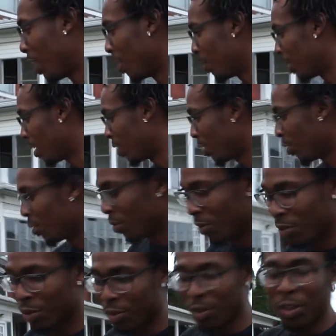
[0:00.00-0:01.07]
them there, you
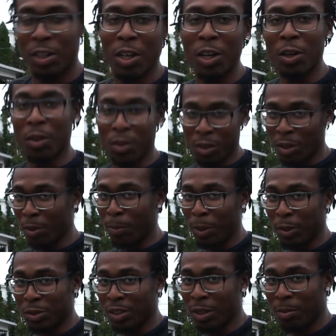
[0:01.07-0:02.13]
know there are
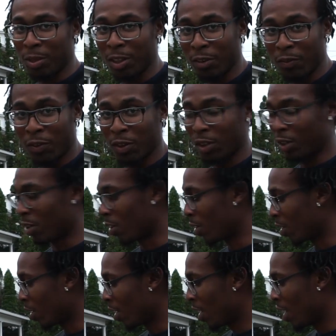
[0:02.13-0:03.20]
bolts up there for the
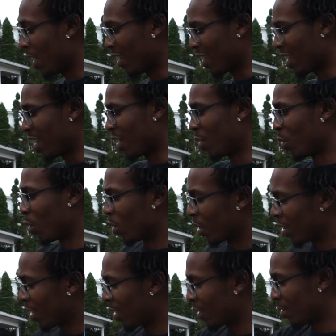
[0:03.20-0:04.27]
car. You kind of
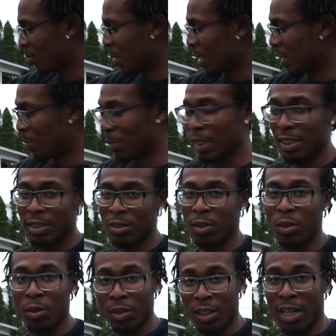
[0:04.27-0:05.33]
organize them by space
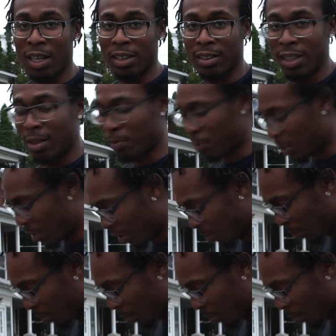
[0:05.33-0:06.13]
on that top part up